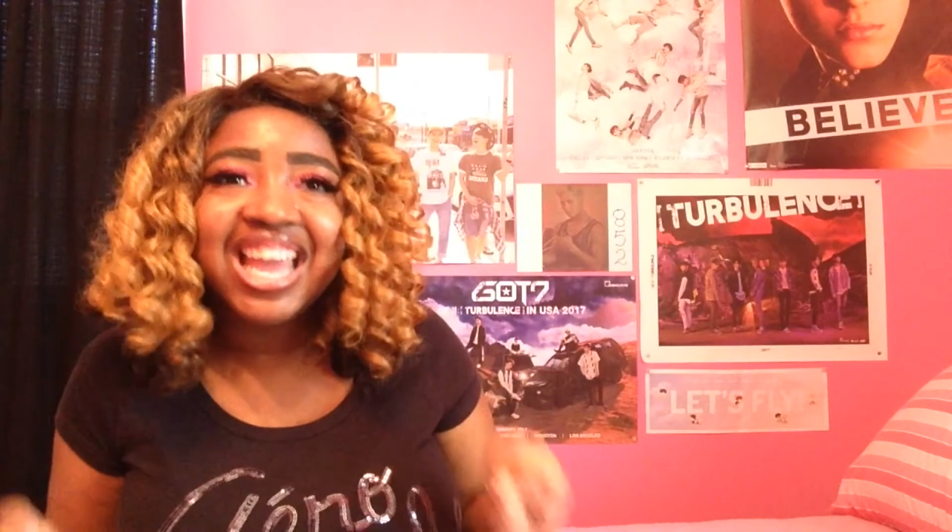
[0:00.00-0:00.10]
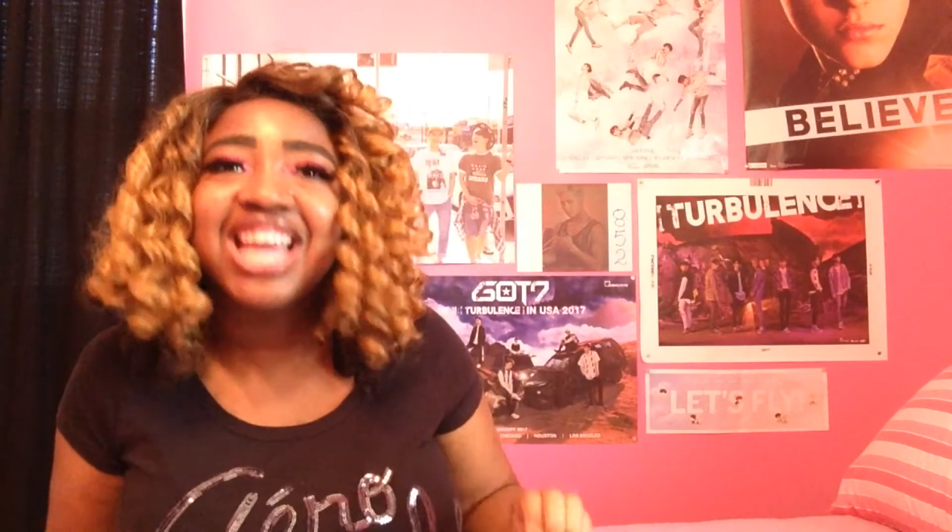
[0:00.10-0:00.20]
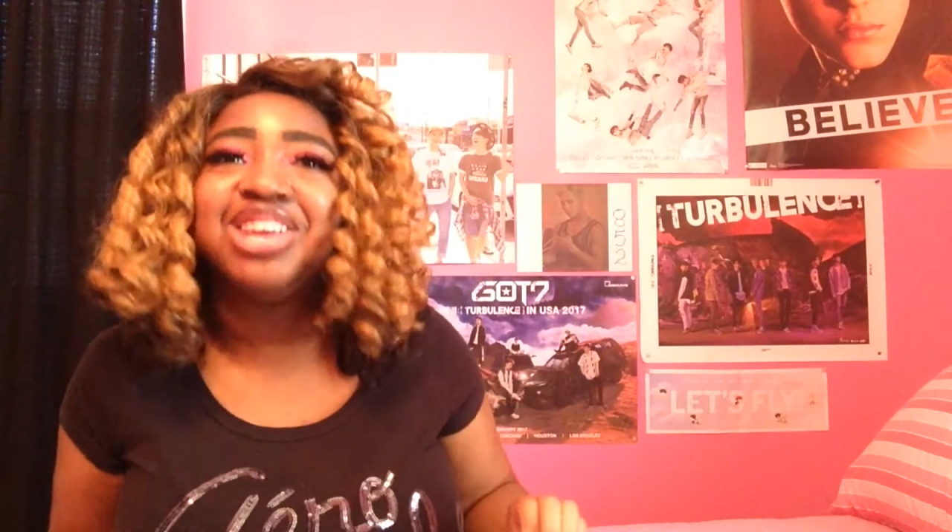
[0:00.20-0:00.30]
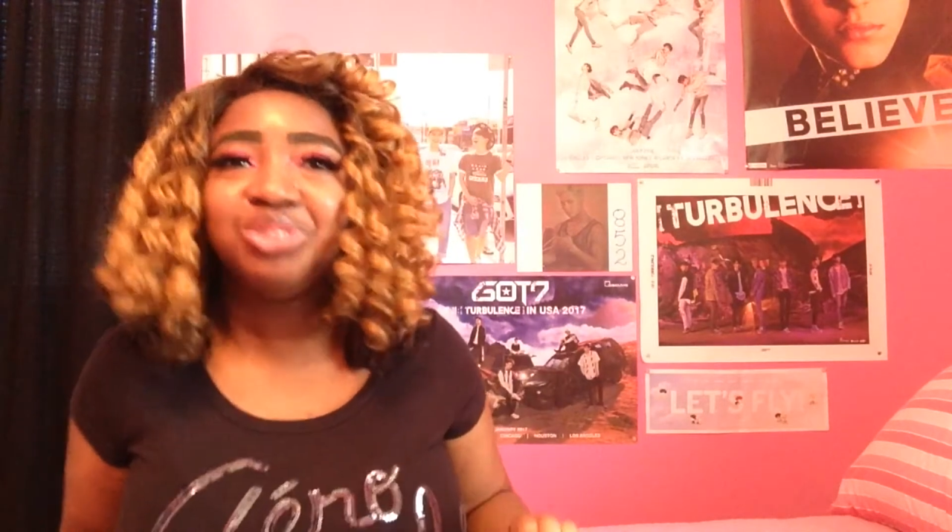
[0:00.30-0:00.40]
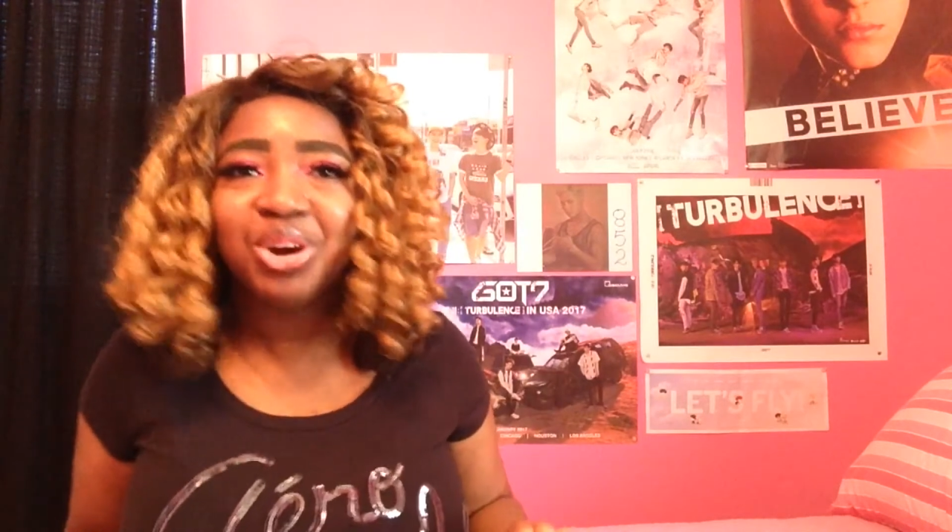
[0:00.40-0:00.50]

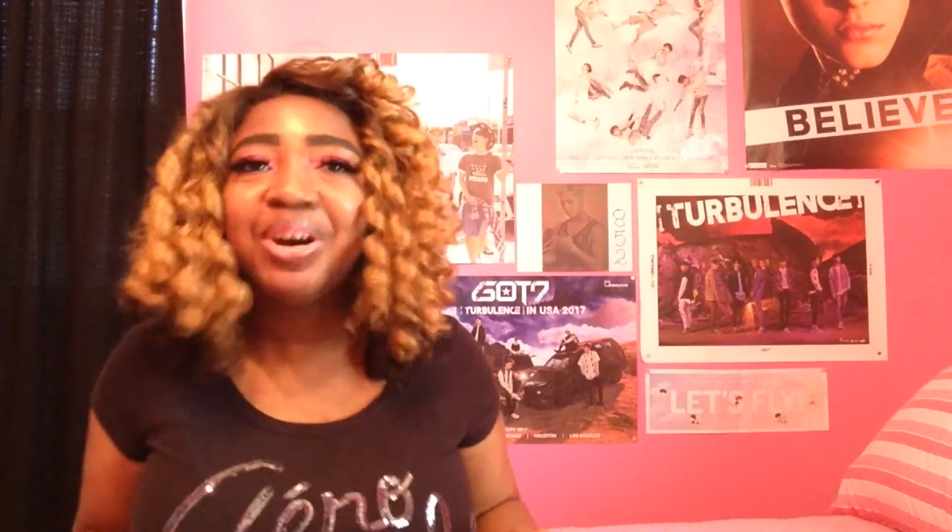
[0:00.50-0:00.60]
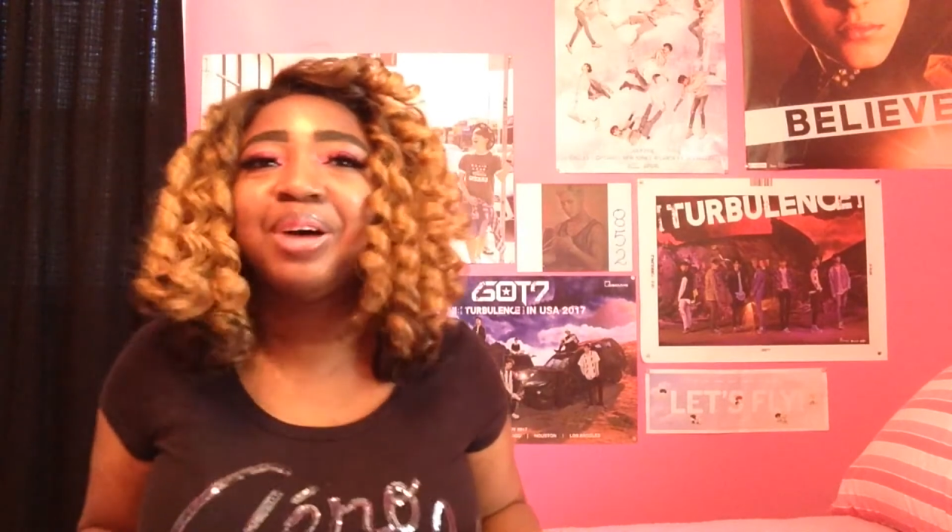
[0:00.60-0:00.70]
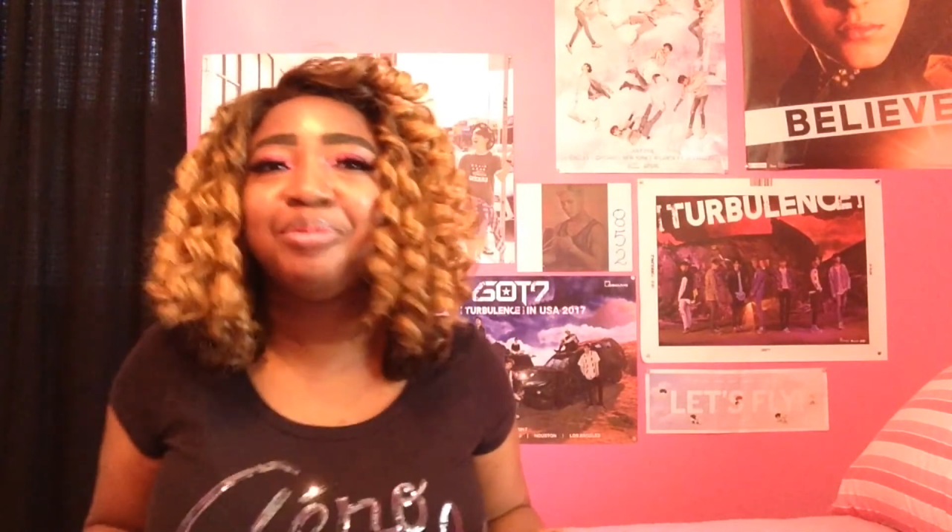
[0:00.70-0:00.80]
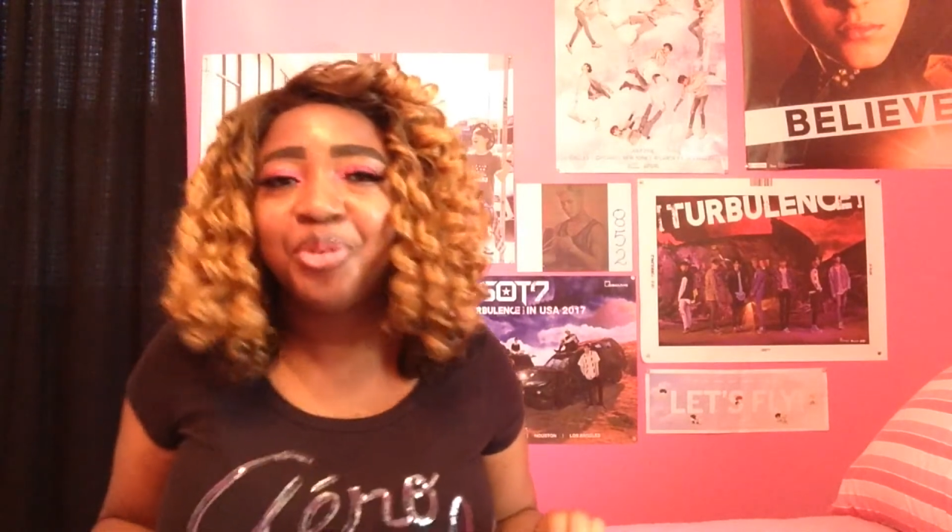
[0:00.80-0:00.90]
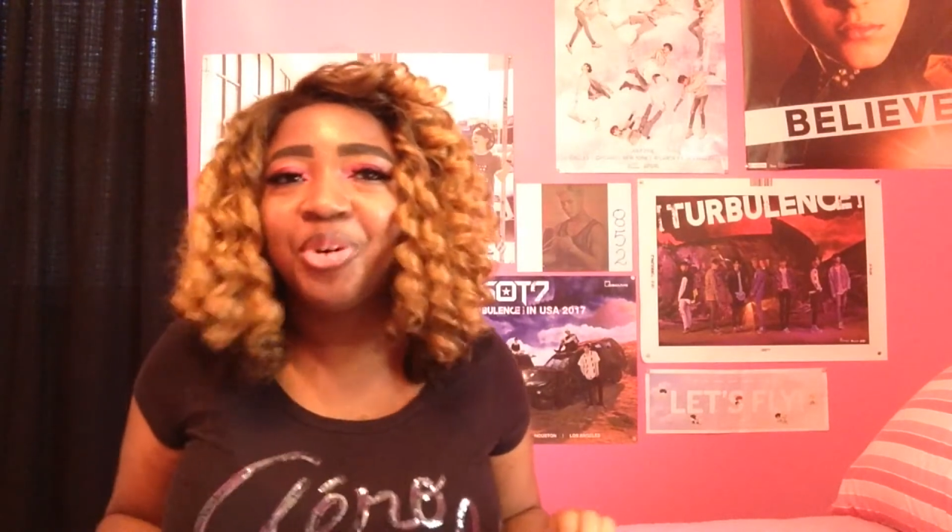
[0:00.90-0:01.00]
and you know
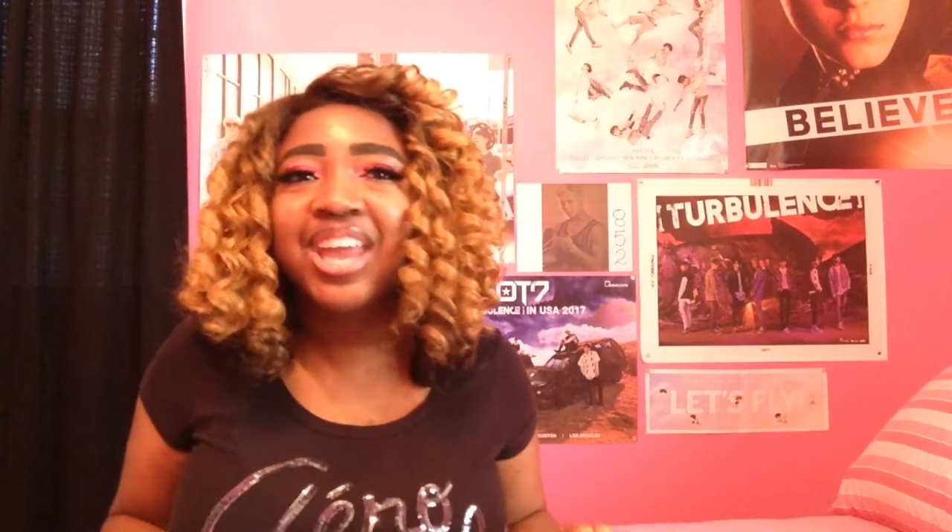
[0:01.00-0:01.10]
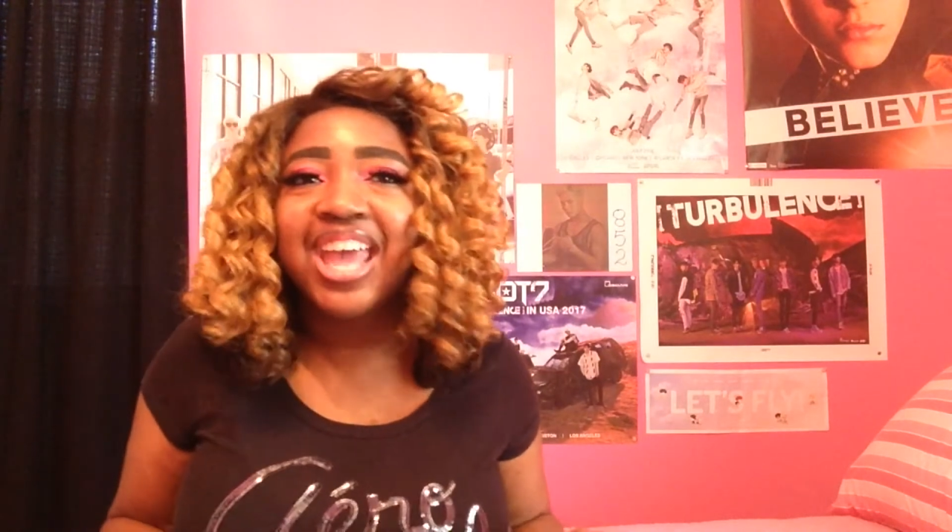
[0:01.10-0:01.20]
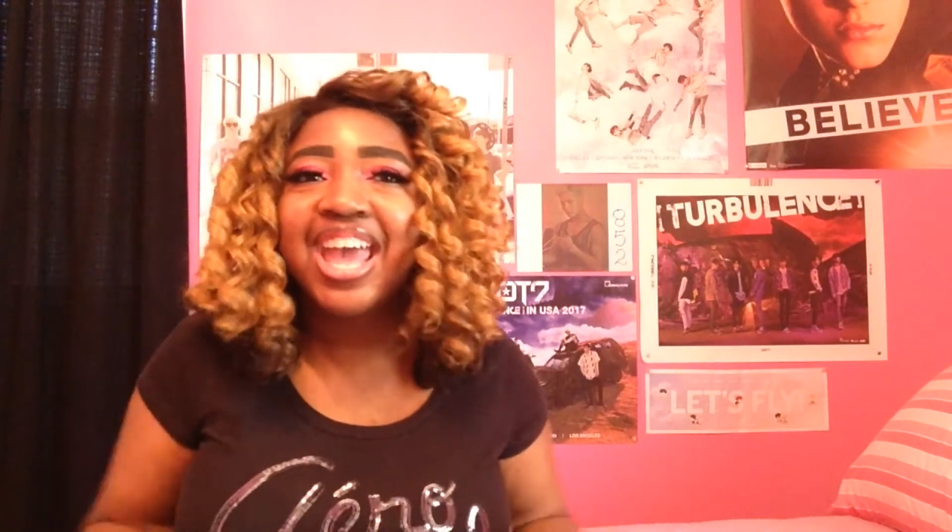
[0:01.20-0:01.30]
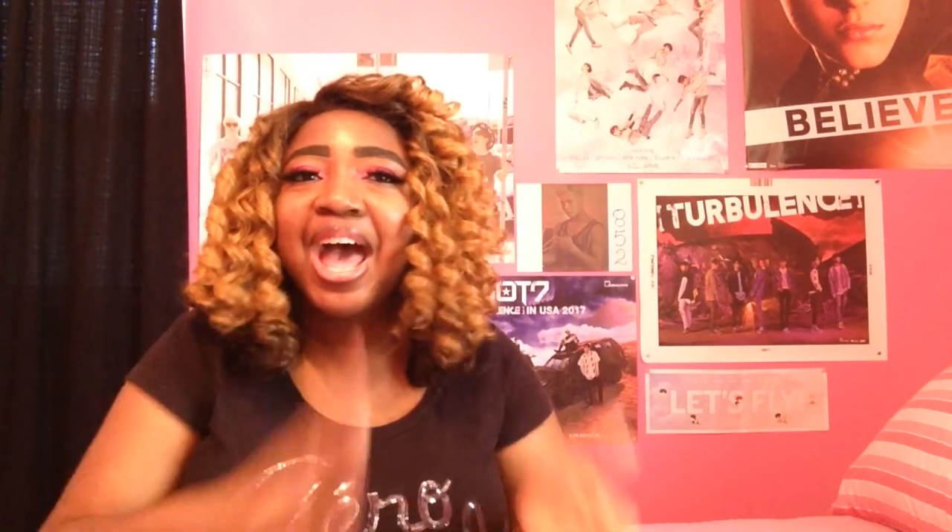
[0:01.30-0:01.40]
I'm for that,